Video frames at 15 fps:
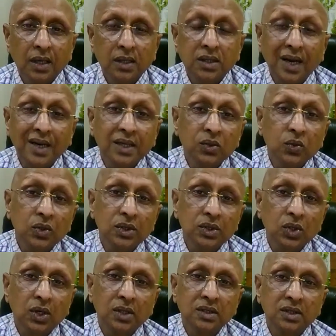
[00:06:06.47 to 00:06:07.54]
That is what is
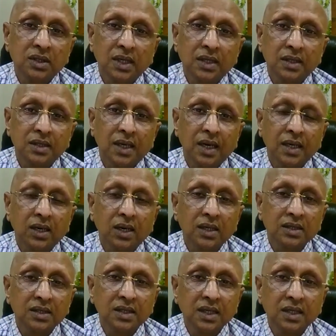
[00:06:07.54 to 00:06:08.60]
conscience. And
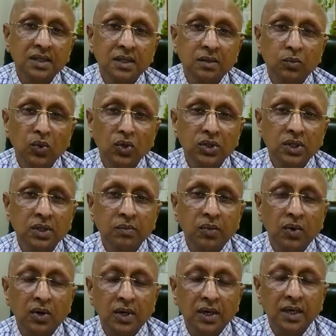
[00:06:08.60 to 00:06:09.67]
conscience is the most
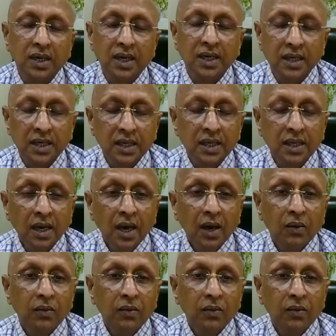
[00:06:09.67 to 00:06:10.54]
important entity